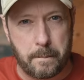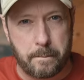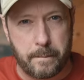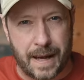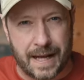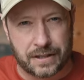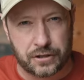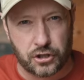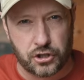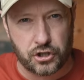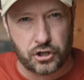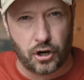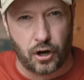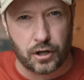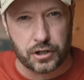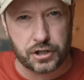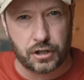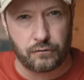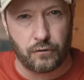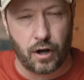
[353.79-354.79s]
better
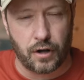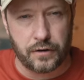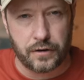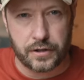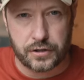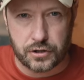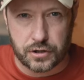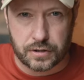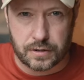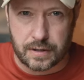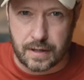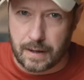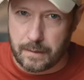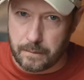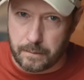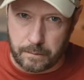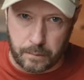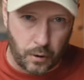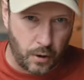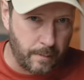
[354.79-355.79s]
shot. So rather than just
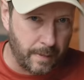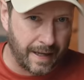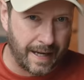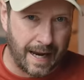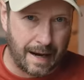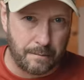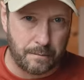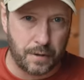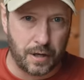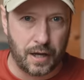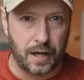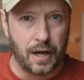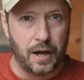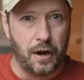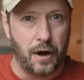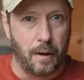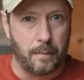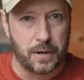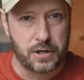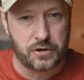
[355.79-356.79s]
putting my camera
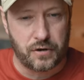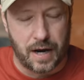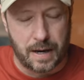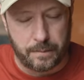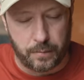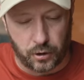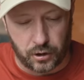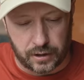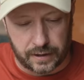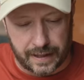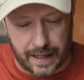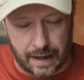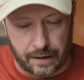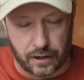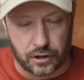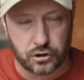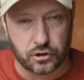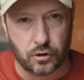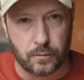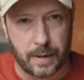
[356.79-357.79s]
on my tripod and down,
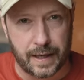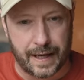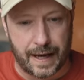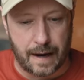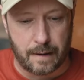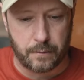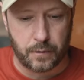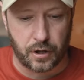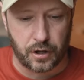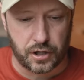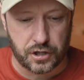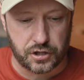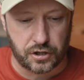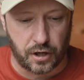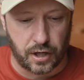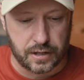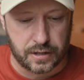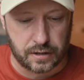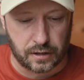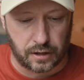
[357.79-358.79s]
I took my camera and I
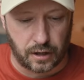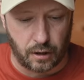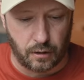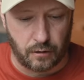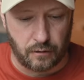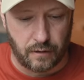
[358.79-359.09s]
started to go